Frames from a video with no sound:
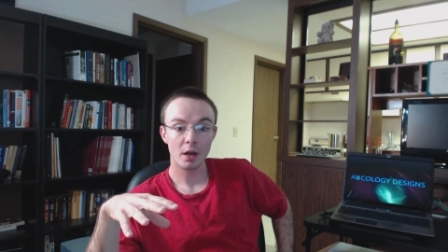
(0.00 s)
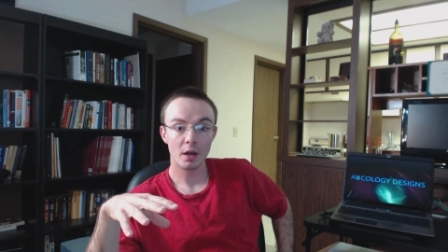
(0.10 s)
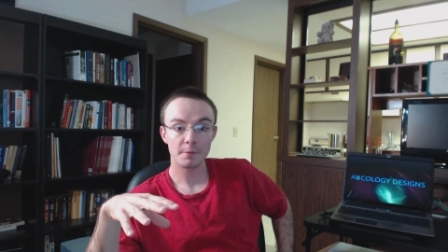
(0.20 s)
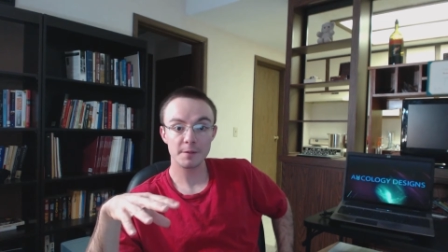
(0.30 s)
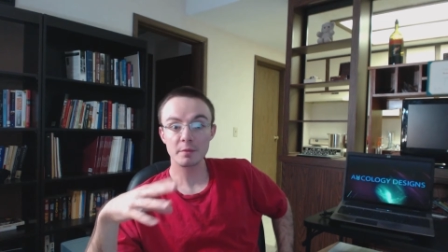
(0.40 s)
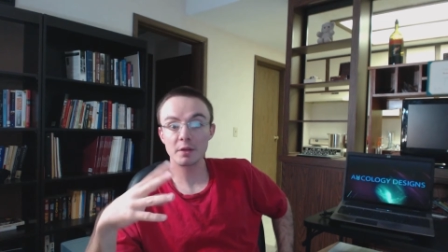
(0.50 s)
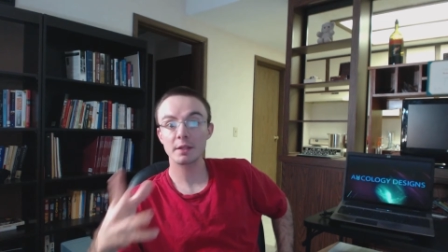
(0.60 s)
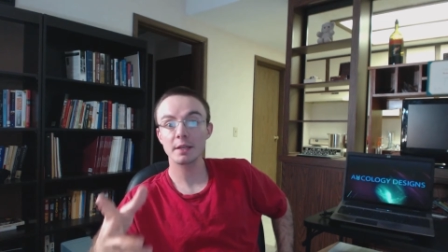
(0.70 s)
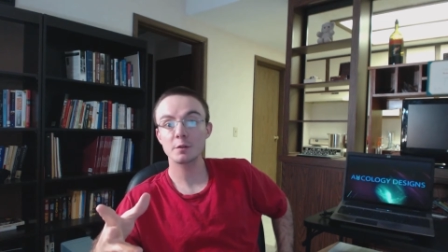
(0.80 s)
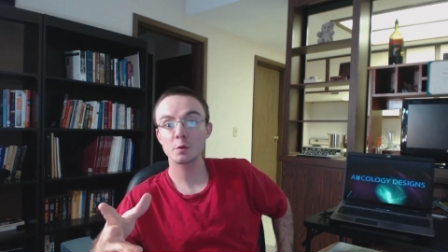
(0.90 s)
Um, some of
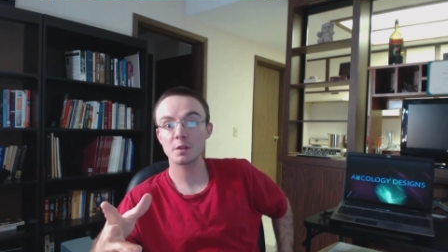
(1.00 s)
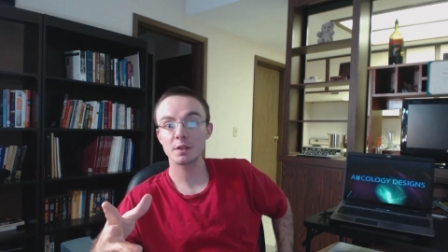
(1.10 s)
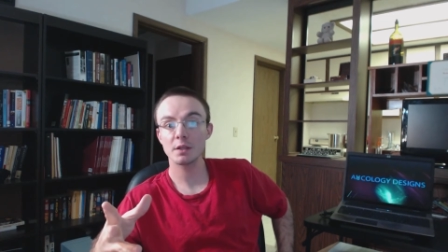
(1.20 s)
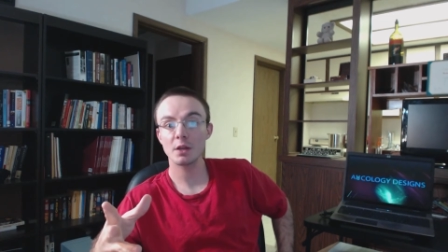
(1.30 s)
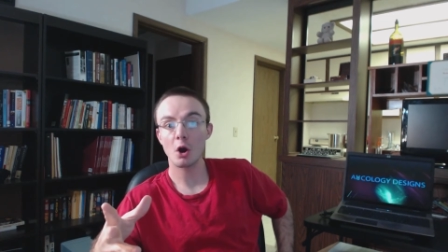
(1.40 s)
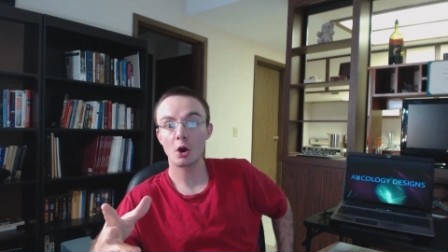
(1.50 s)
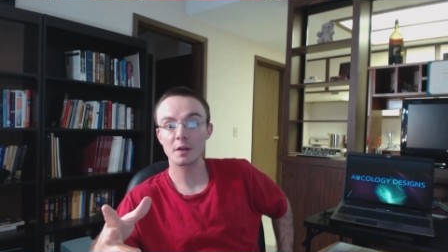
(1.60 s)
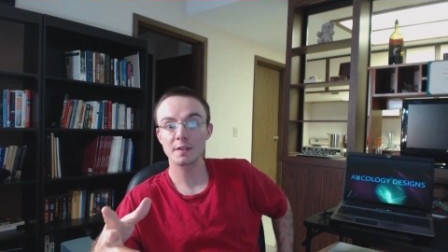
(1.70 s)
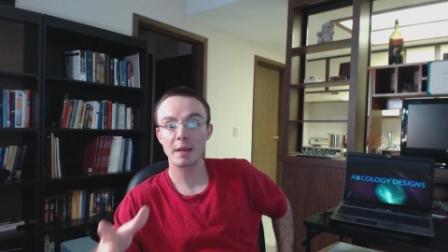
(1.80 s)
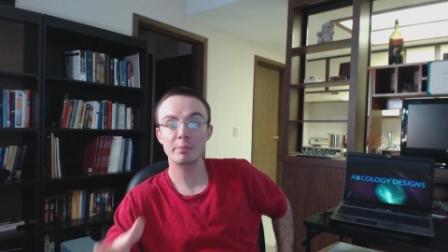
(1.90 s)
the things you'll see
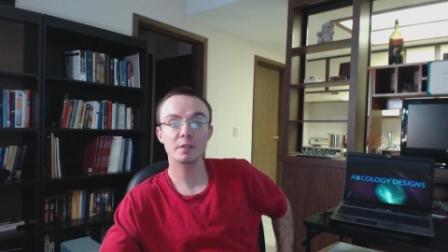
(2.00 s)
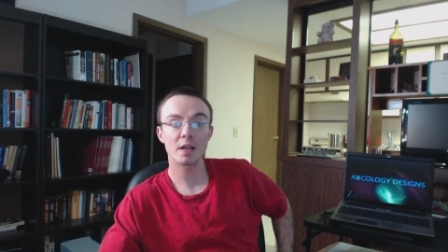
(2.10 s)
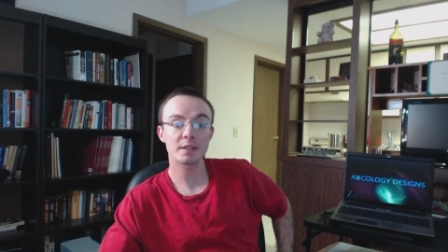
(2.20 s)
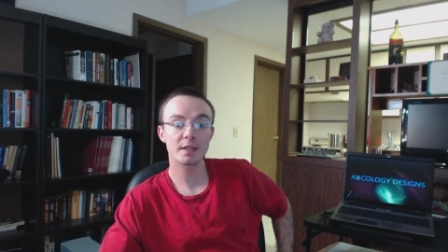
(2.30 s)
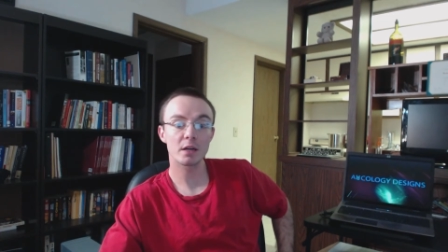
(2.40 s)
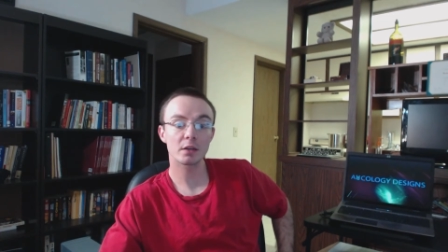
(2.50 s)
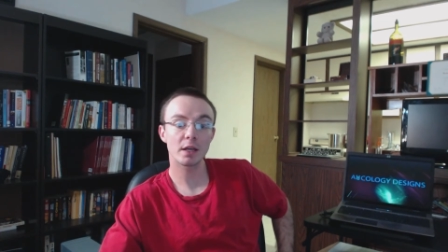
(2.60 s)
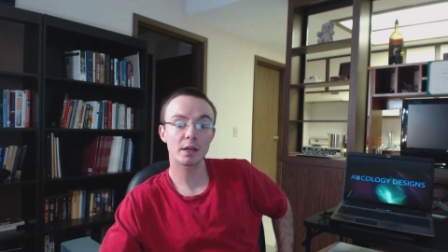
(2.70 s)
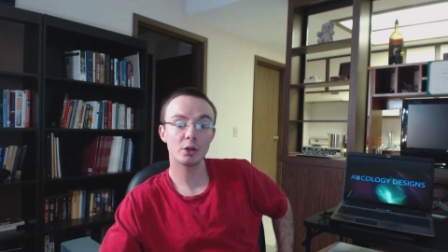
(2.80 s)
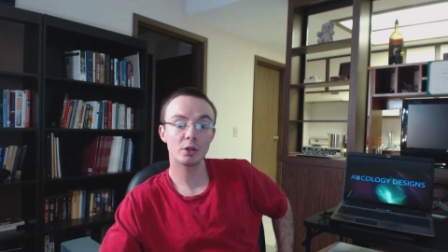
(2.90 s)
are a sample size
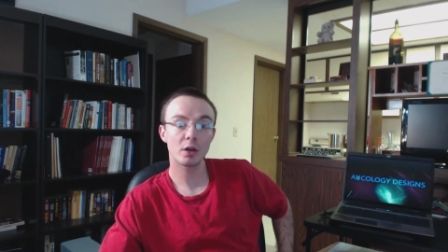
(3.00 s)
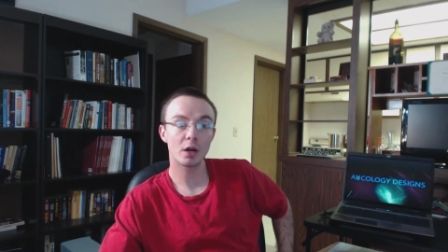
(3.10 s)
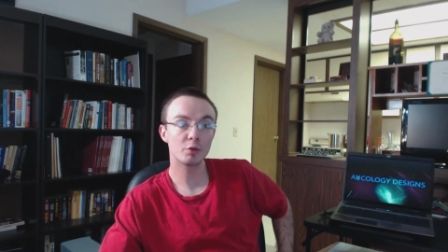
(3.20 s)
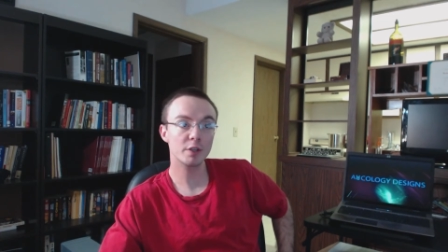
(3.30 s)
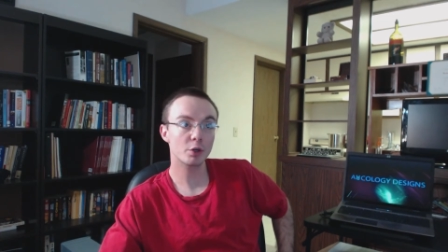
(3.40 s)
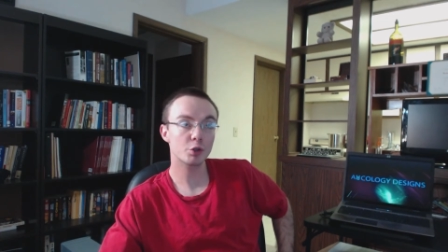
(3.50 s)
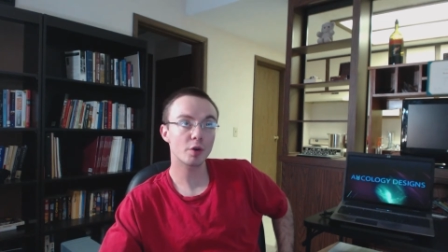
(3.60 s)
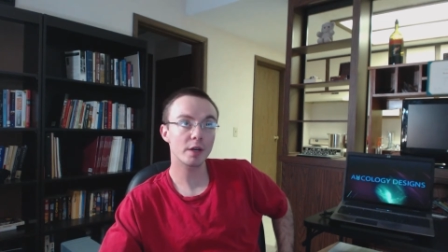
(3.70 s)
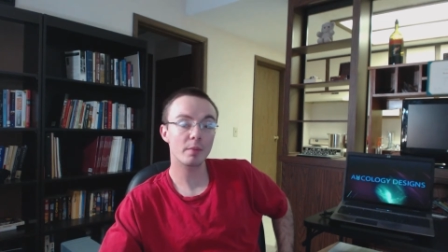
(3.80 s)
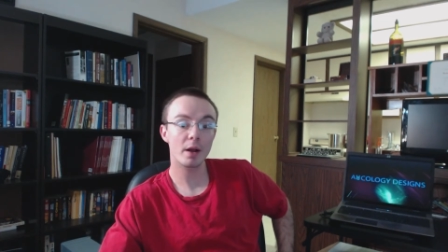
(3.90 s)
calculator, a research
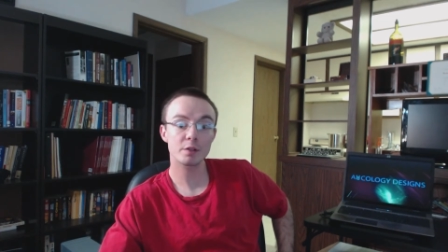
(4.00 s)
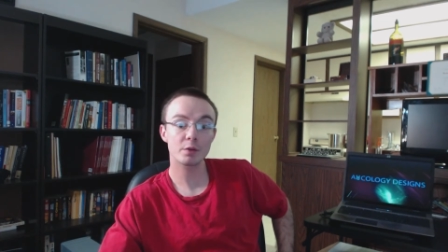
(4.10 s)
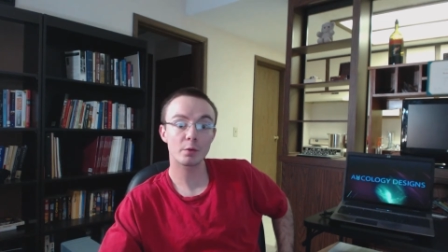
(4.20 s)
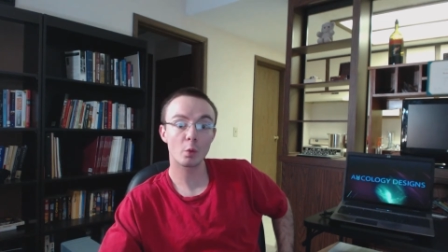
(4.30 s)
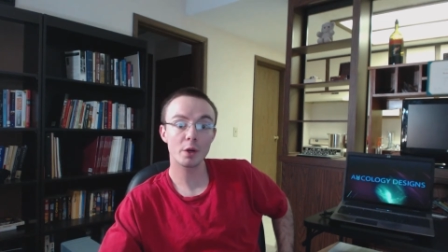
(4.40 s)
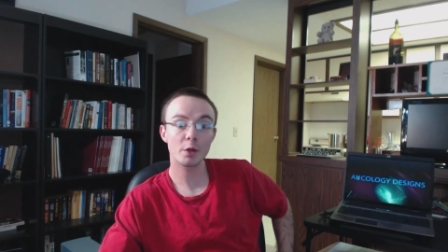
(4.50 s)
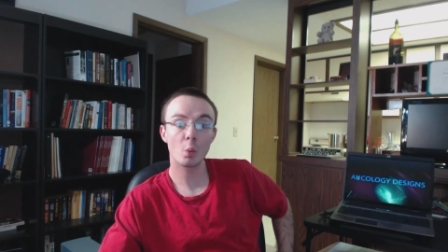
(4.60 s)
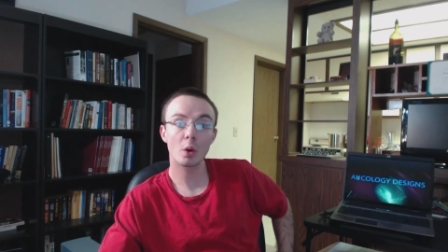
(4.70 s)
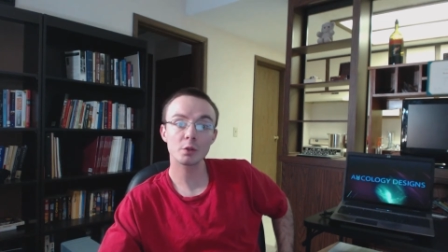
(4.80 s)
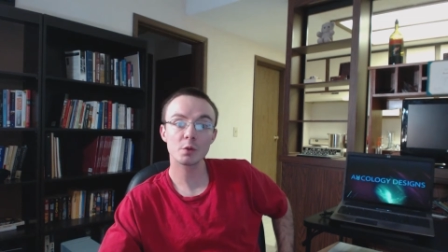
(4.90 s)
randomizer for when
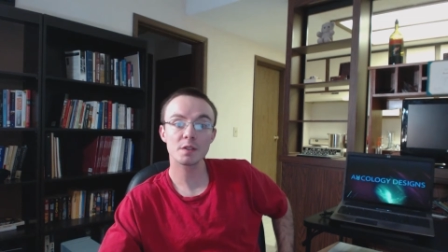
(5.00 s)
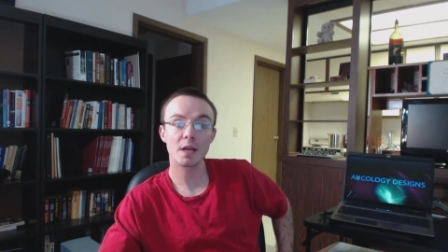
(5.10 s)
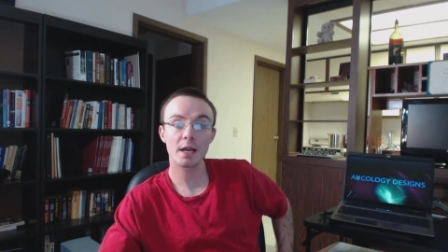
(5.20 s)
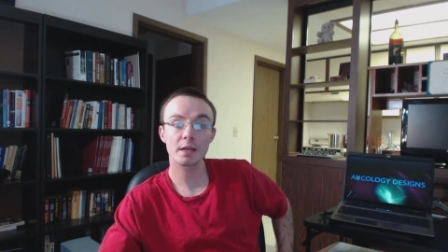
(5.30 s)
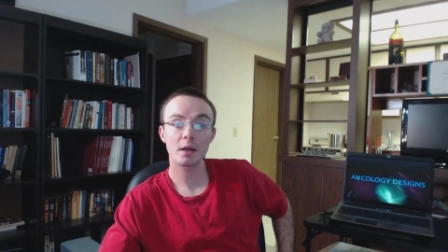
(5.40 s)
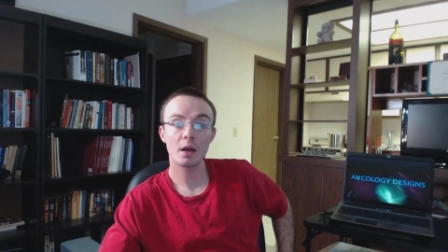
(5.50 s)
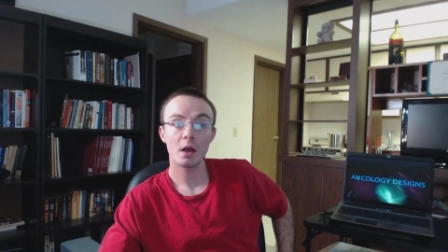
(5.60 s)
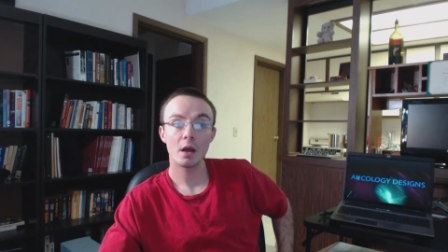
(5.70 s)
you want to assign